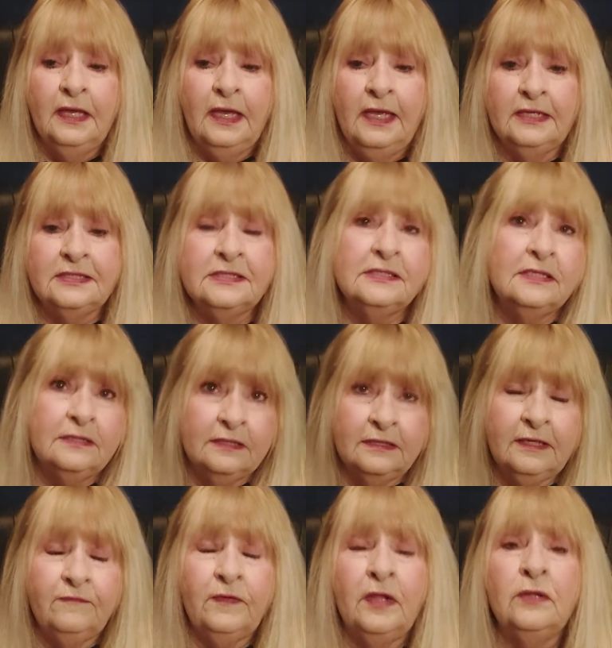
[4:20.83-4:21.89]
and see that
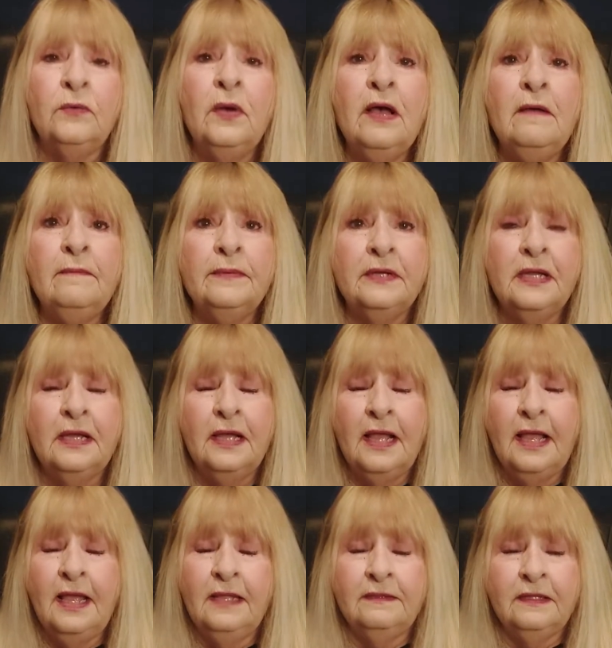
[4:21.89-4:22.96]
they follow up
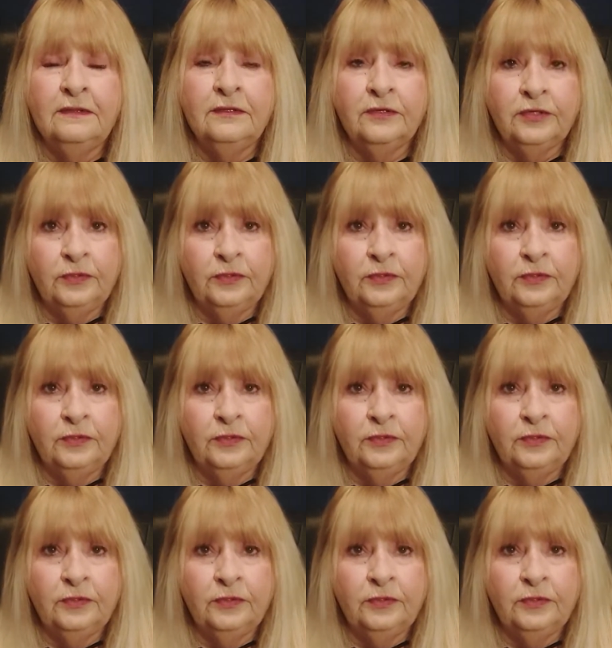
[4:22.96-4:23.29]
and that they're